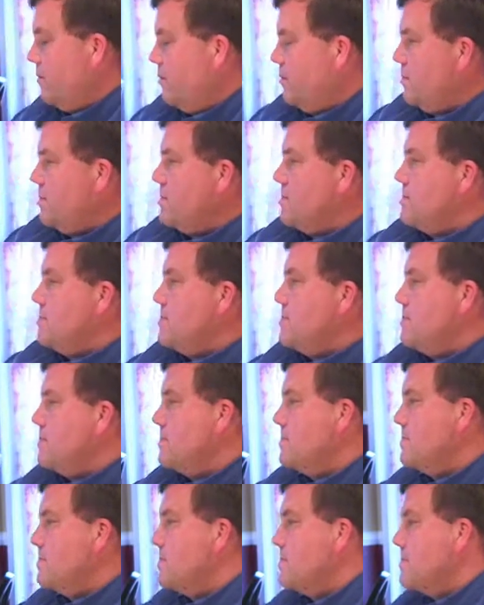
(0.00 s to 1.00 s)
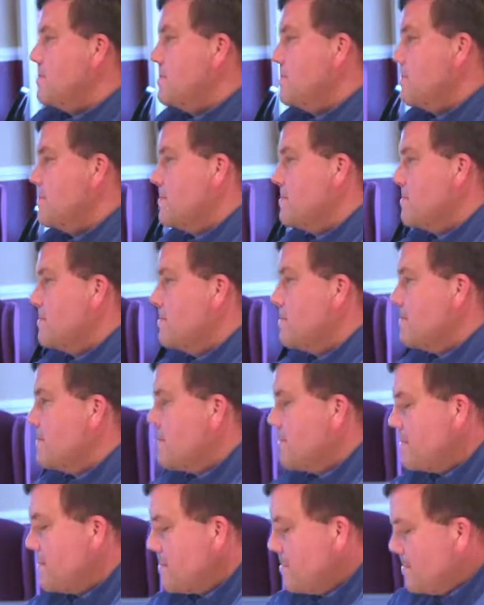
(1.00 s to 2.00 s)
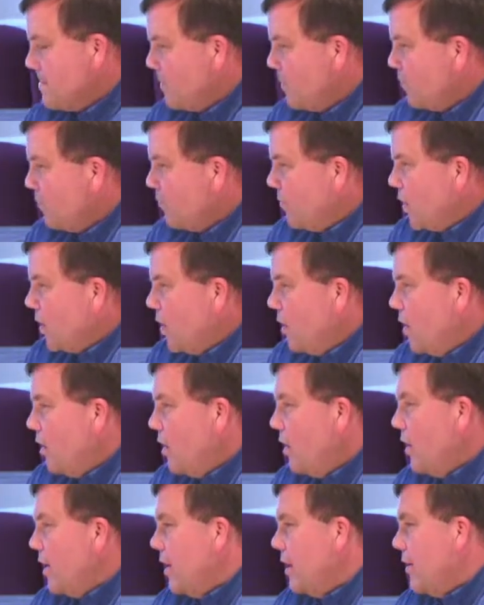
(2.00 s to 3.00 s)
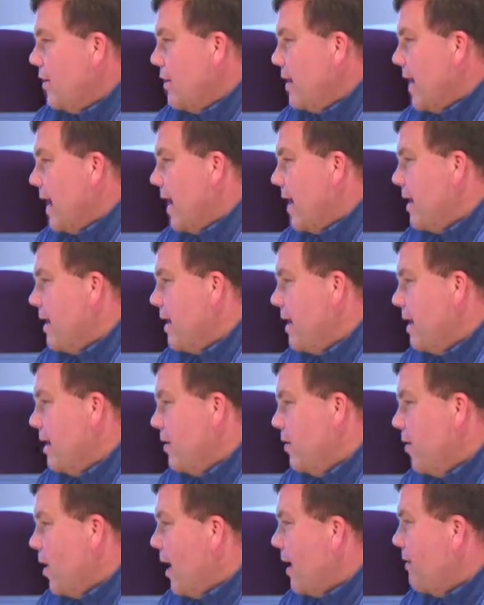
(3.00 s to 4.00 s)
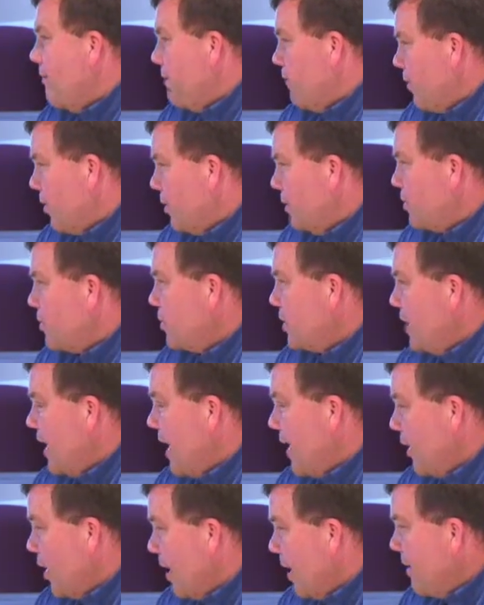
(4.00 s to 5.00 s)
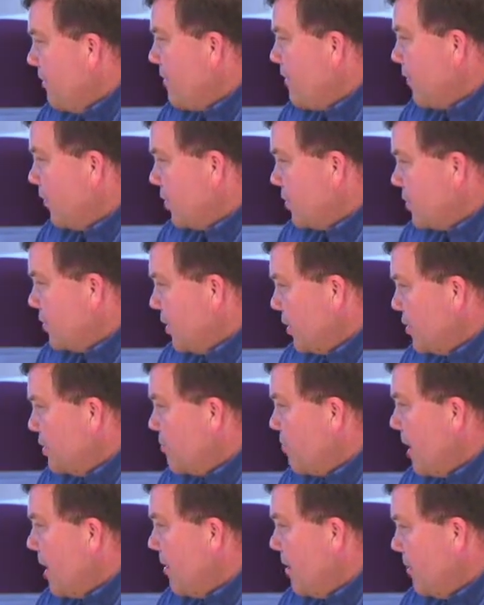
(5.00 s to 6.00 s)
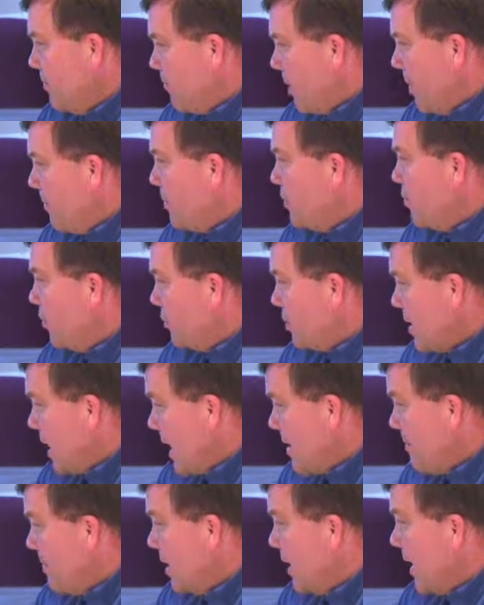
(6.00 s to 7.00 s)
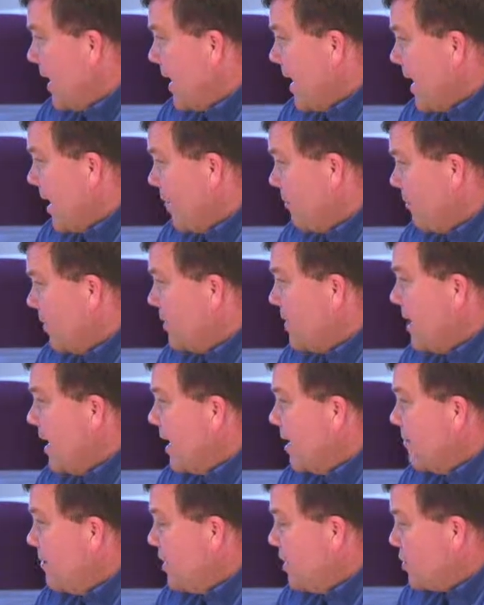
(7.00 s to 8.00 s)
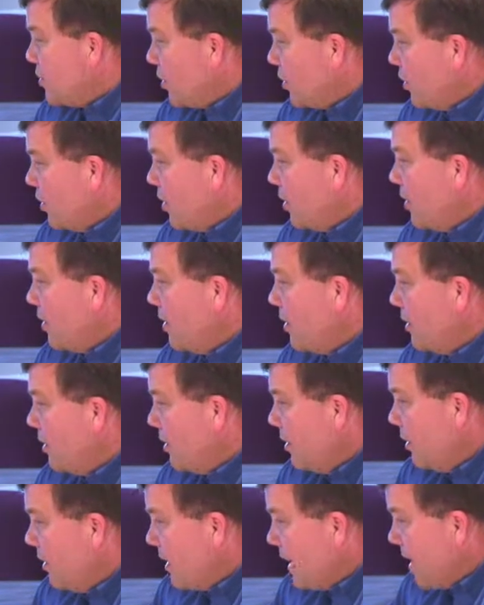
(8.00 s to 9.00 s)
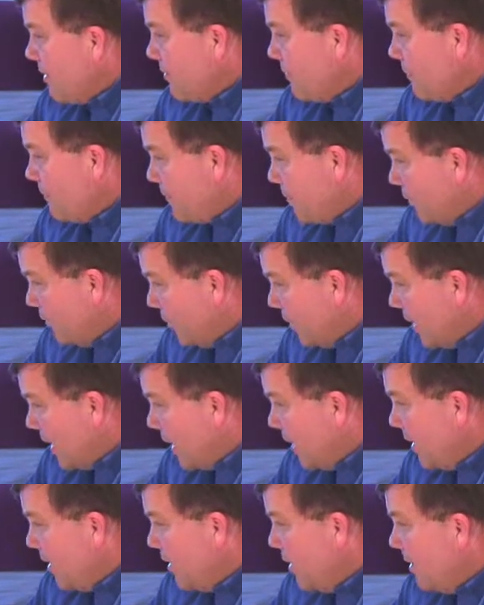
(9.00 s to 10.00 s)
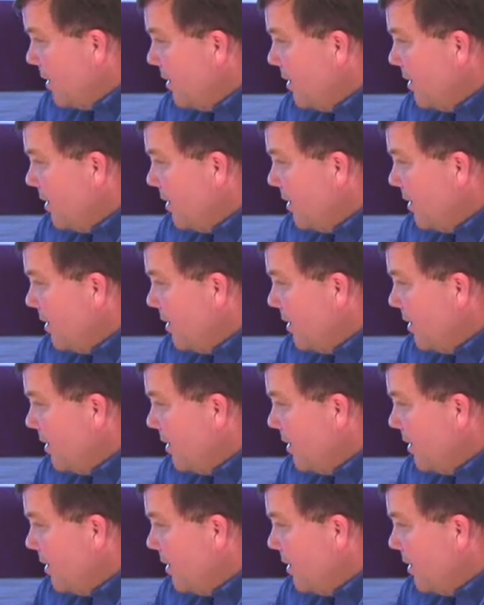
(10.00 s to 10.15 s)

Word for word: point, then people would just assume the baby was David. I mean, of course, yeah. Nathan. Not at first. David. Yeah, not at first. There's probably it probably took time to get out, but the enemies are gonna have a field day